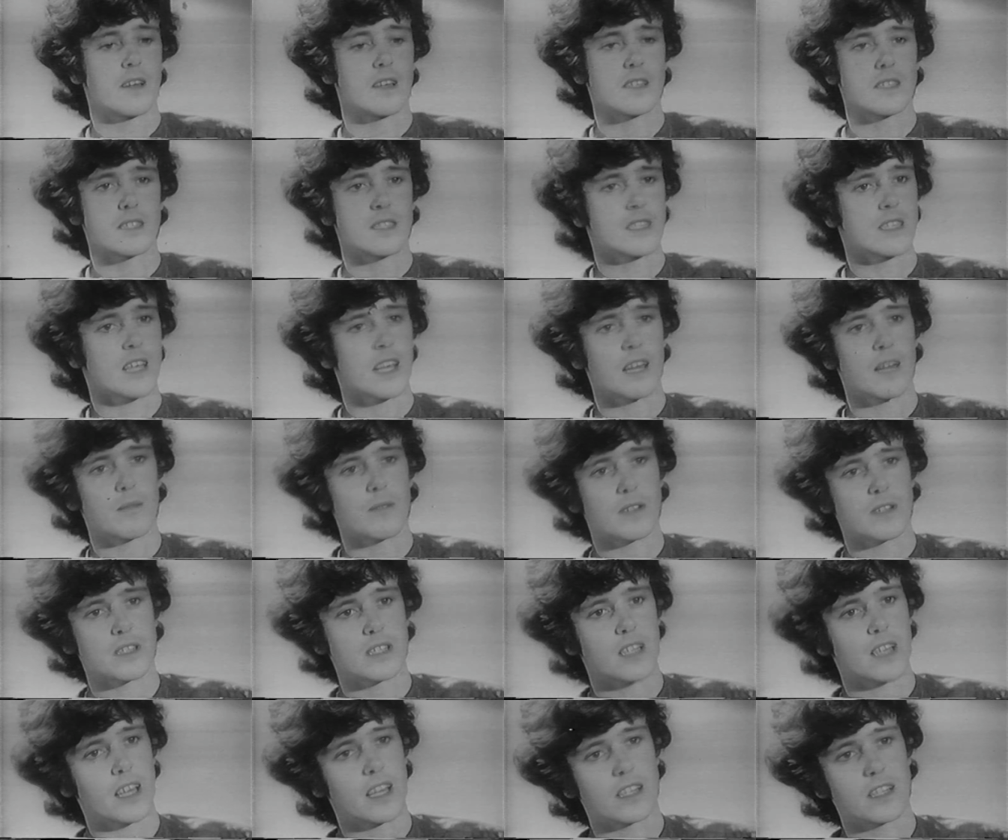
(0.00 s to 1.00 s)
is the same on
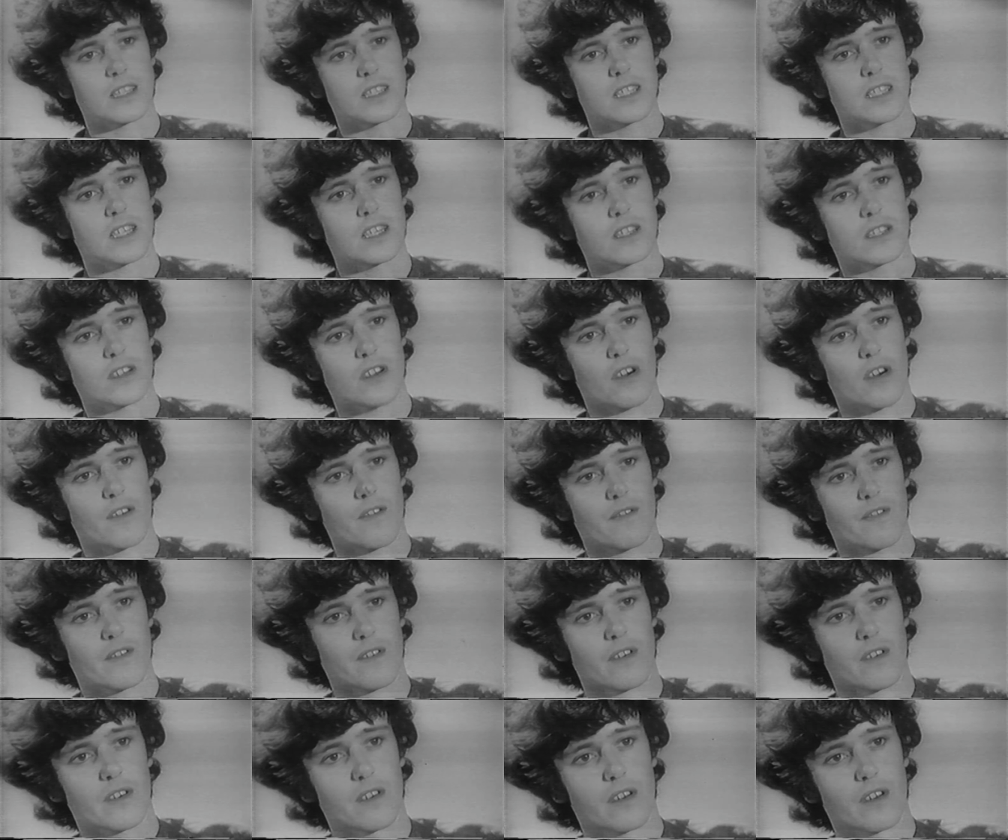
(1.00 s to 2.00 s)
stage as he is off.
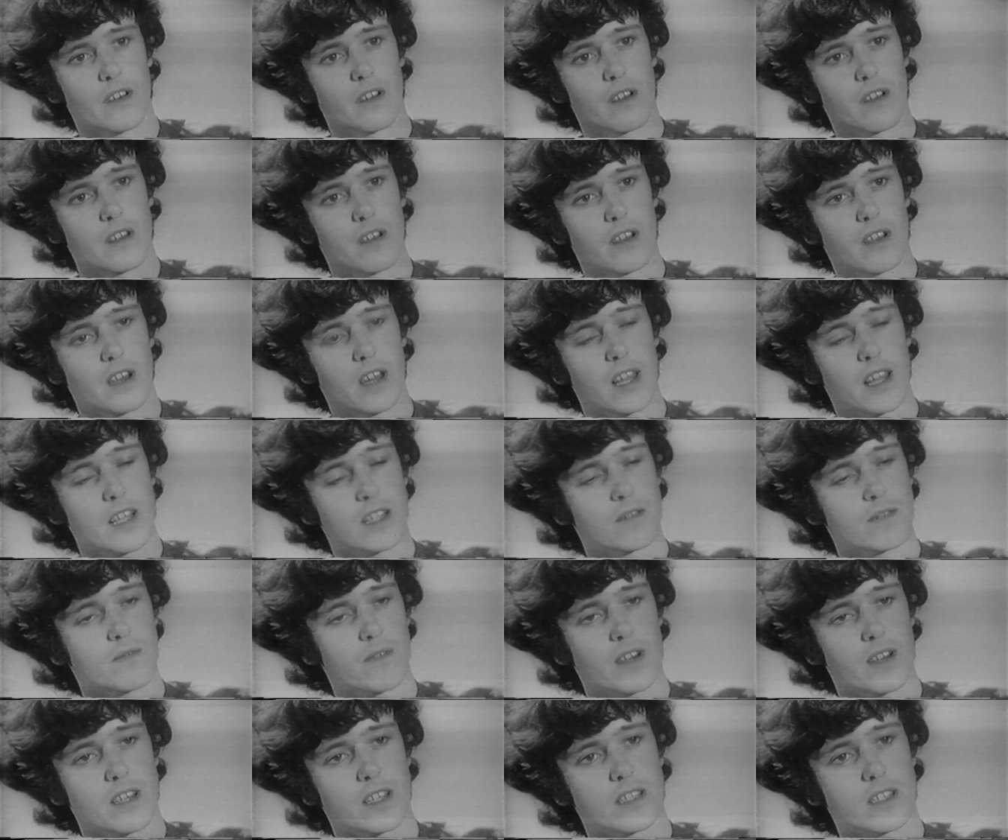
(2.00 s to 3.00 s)
And
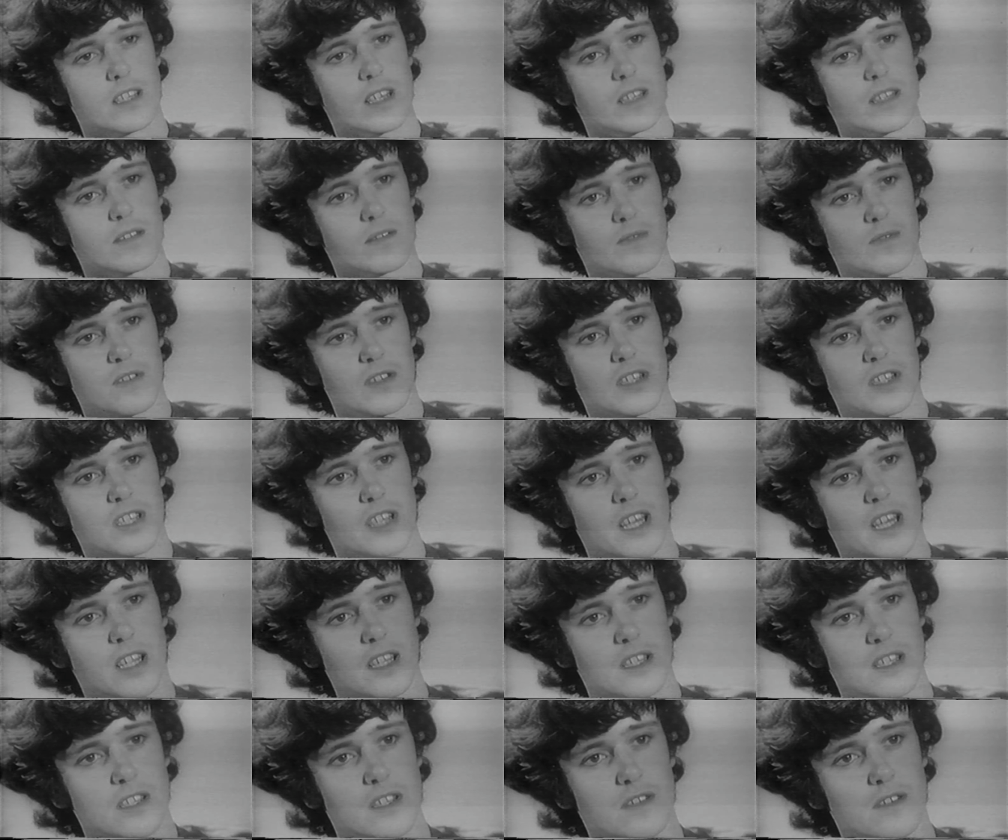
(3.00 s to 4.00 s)
that's why that's what it's
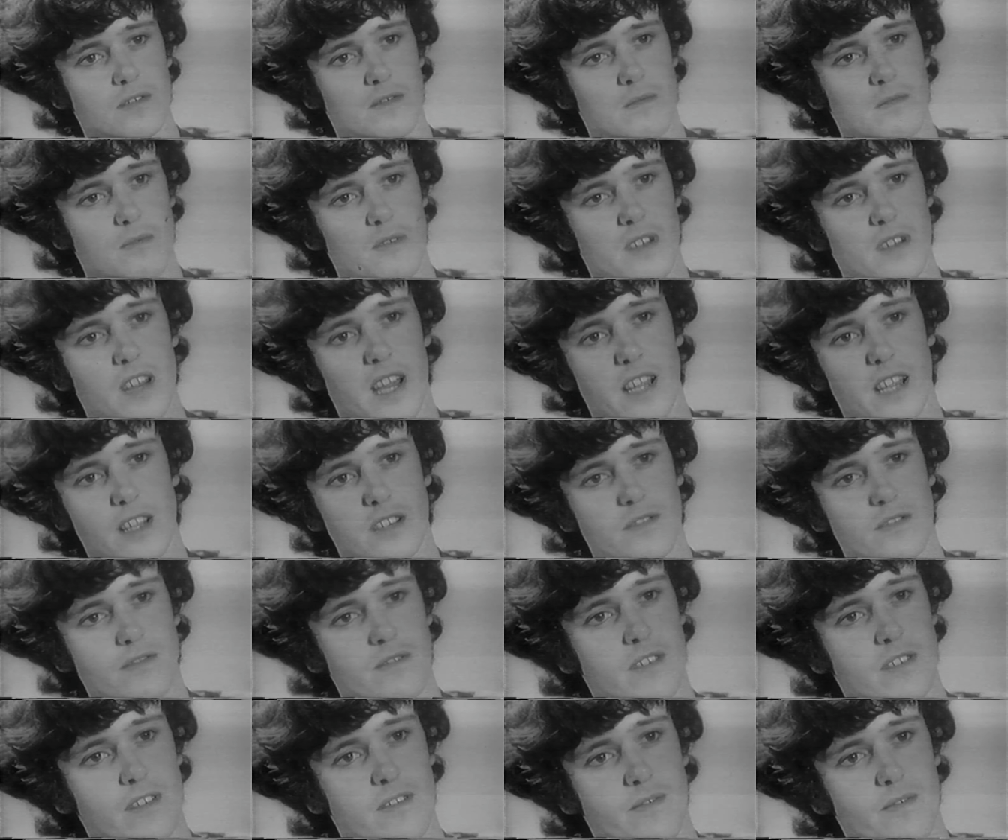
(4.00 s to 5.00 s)
changing to. It's more
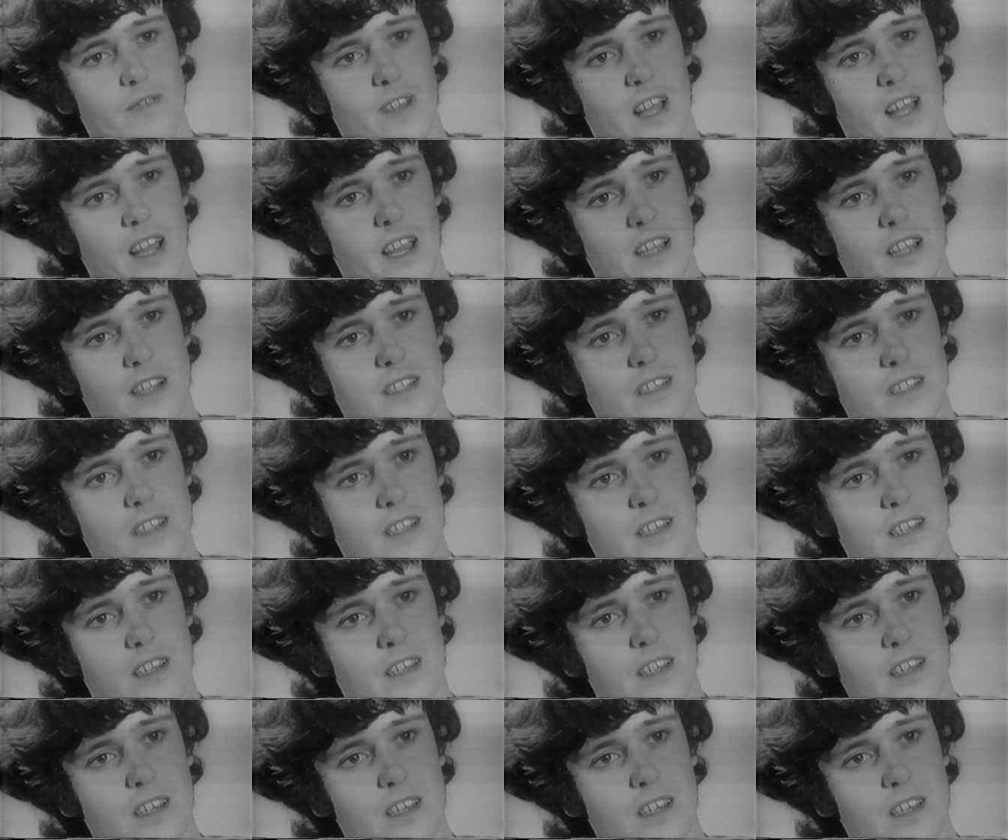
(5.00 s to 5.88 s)
natural, you know, relaxed.